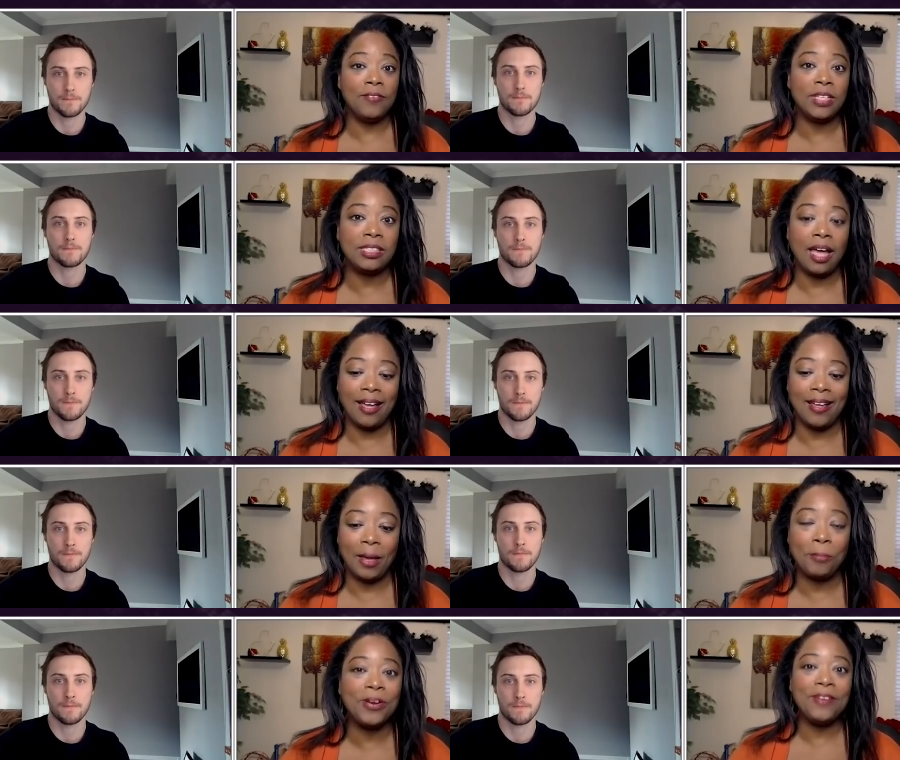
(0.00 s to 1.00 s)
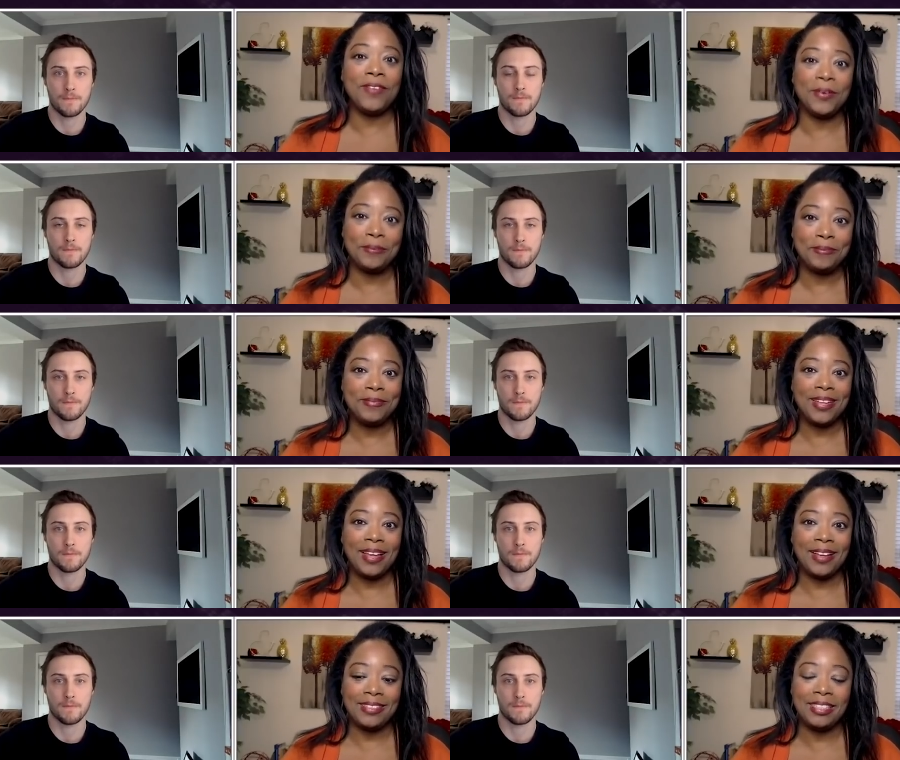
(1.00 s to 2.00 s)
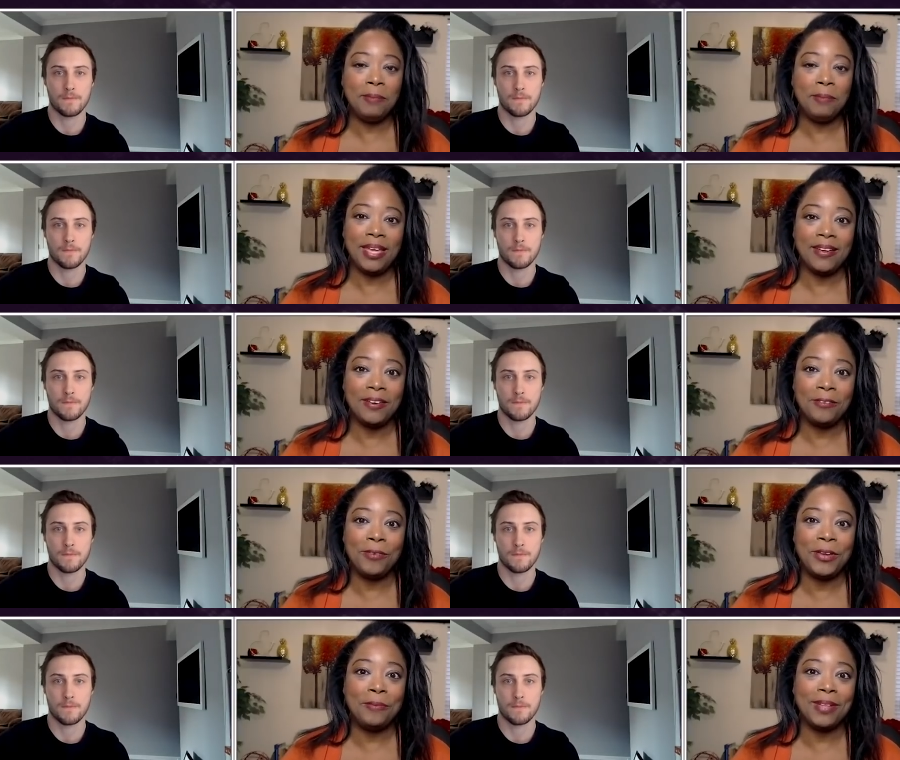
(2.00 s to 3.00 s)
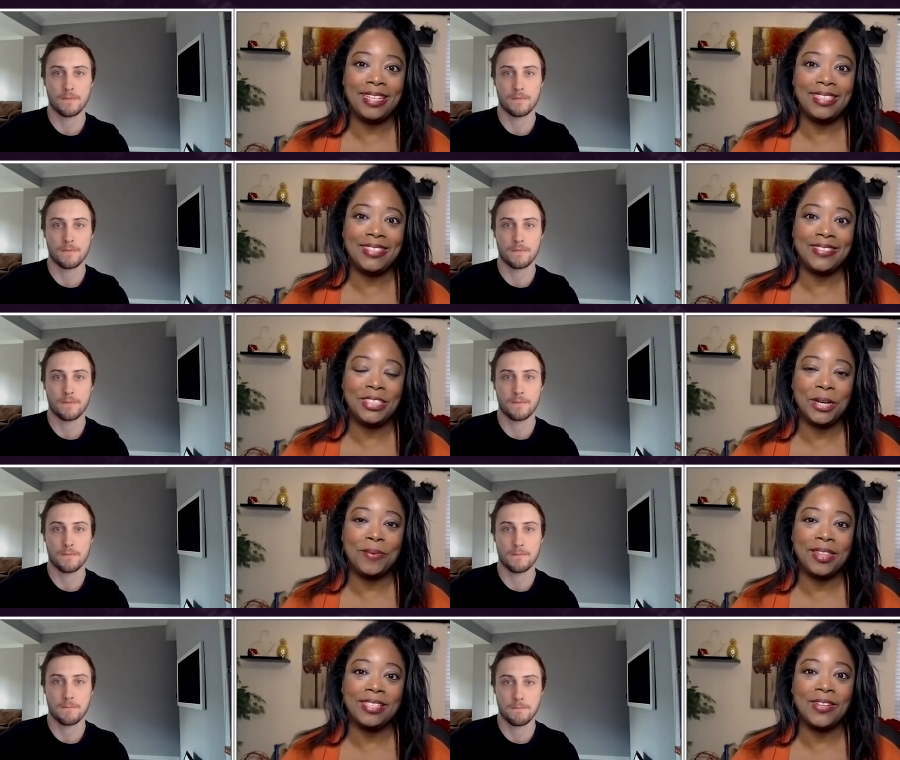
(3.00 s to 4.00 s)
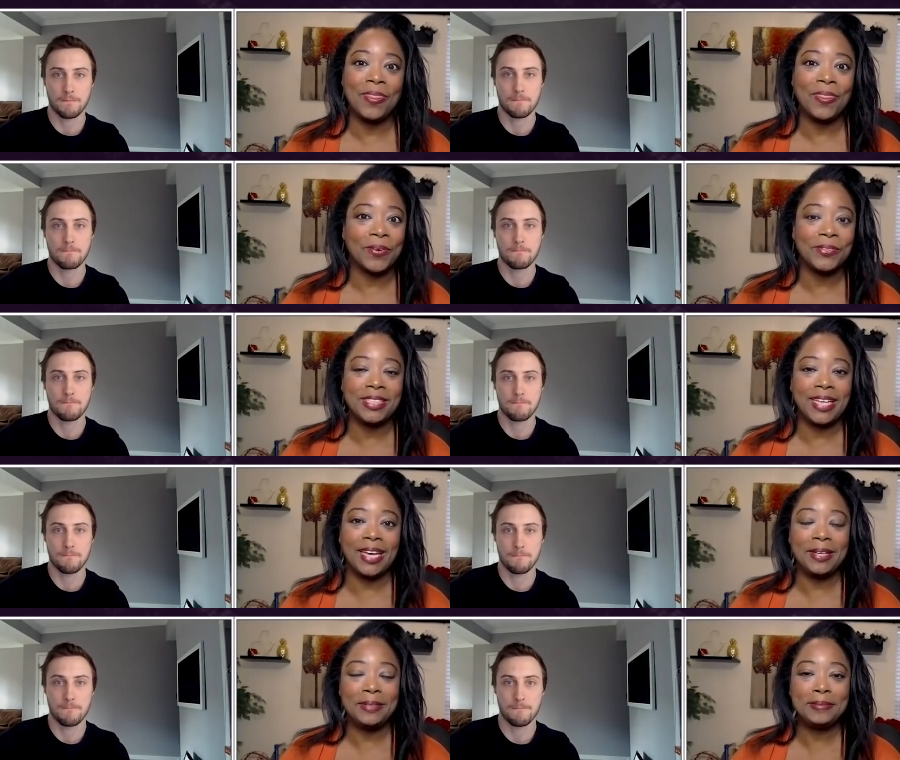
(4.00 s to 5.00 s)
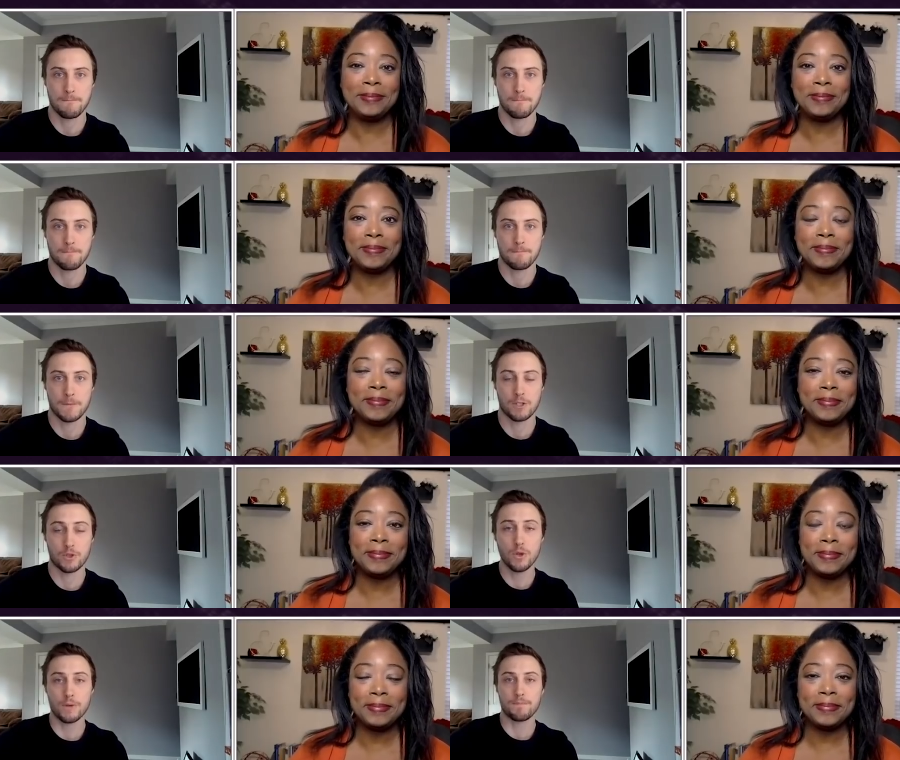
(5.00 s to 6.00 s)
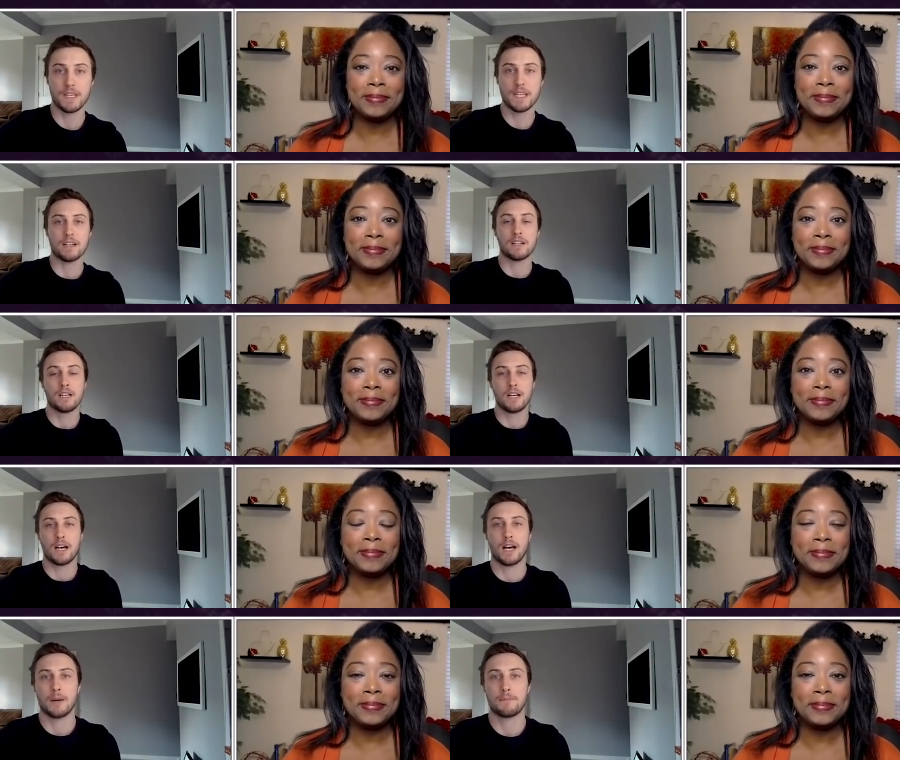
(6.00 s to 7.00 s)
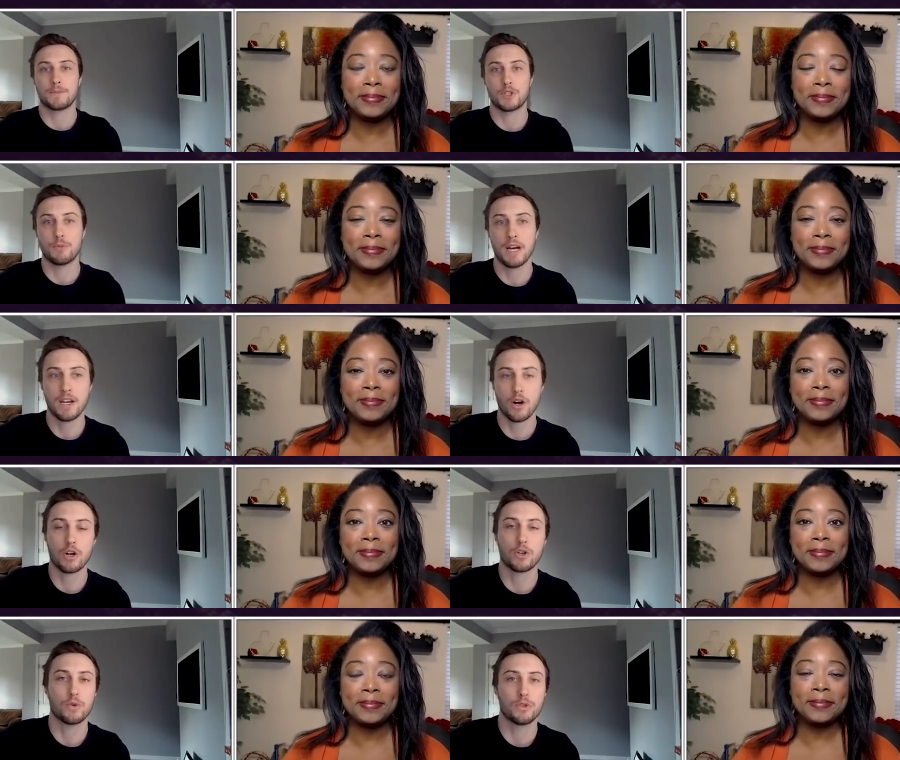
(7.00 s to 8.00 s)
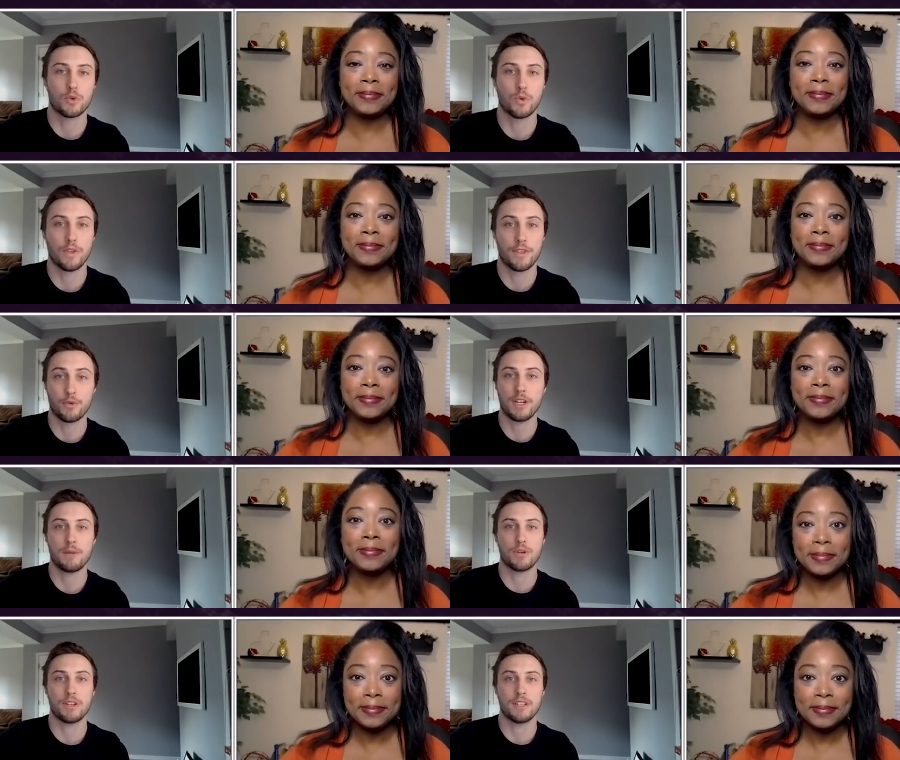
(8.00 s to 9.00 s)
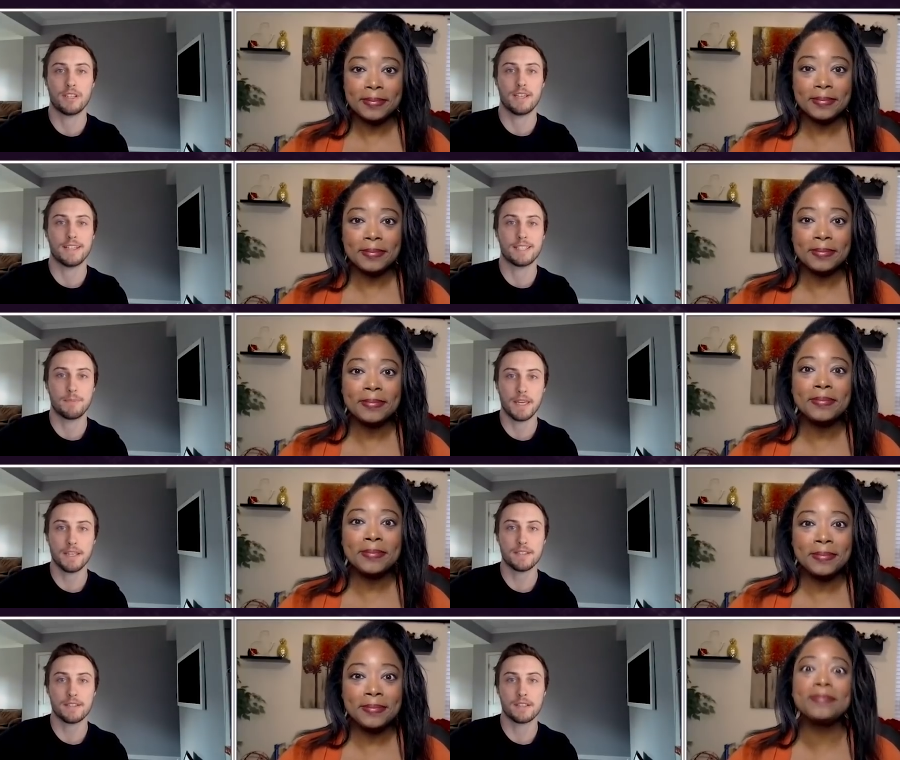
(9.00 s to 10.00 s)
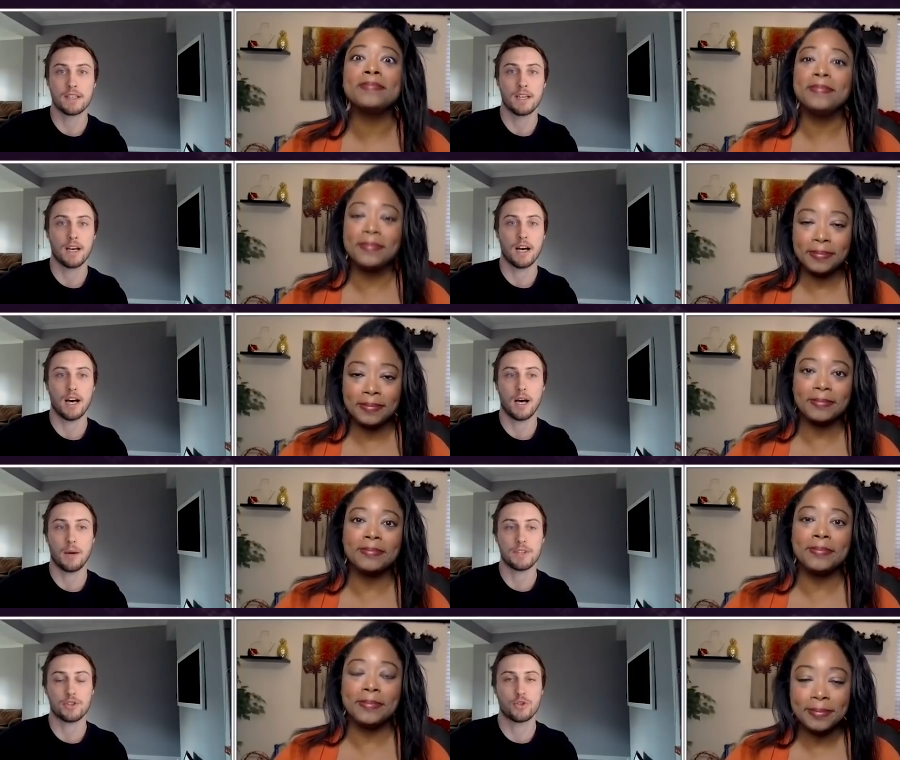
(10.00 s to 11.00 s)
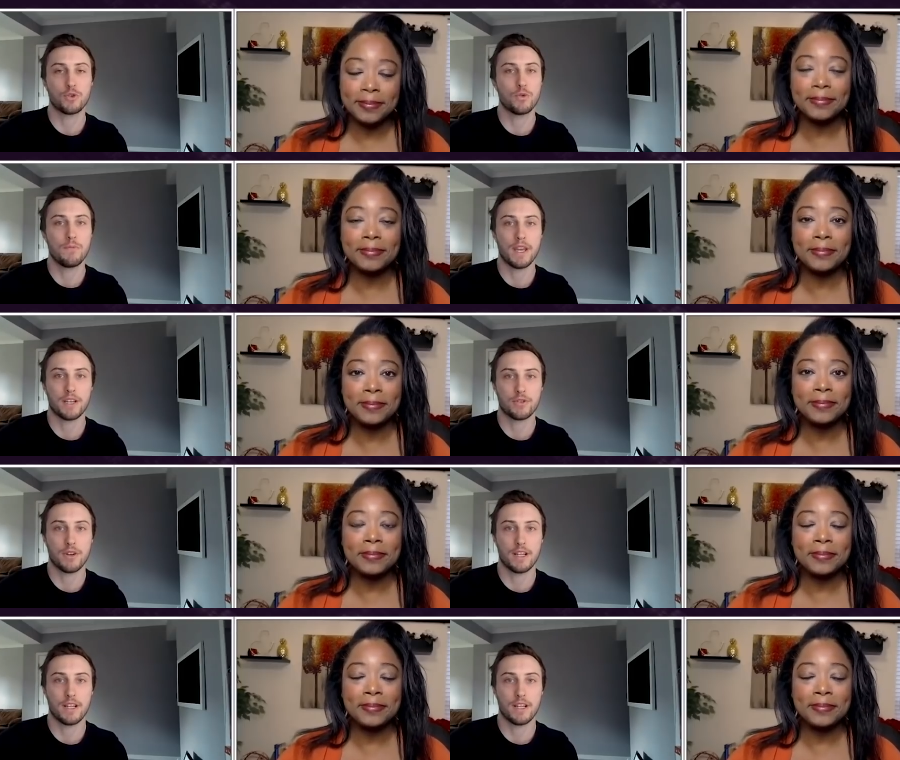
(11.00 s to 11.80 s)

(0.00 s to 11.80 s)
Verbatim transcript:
Speaker 1: give us uh, a preview, a sneak peek of what you plan to share with us on Thursday.
Speaker 2: Sure. Yeah. Um, so my article is on 3D printing in space. Mm. Um, these are two mega